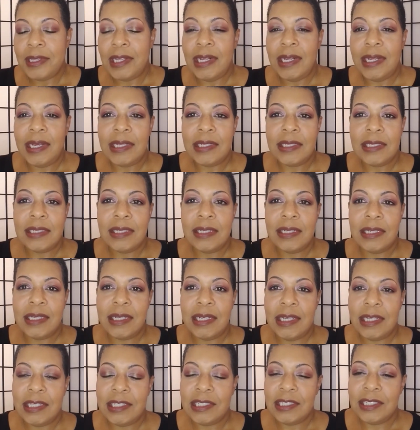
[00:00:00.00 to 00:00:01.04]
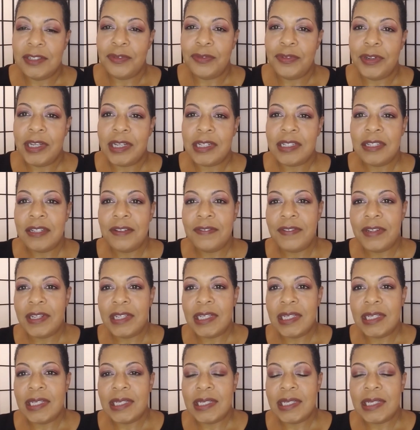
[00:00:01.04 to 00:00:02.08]
They like to engage in different
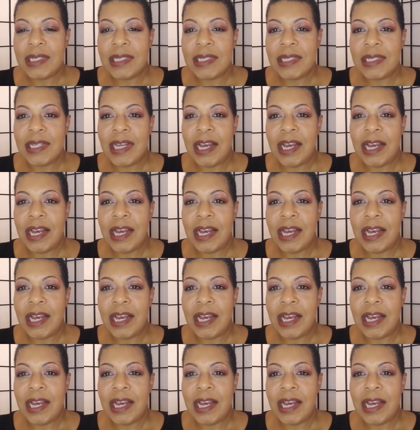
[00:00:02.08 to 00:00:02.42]
activities.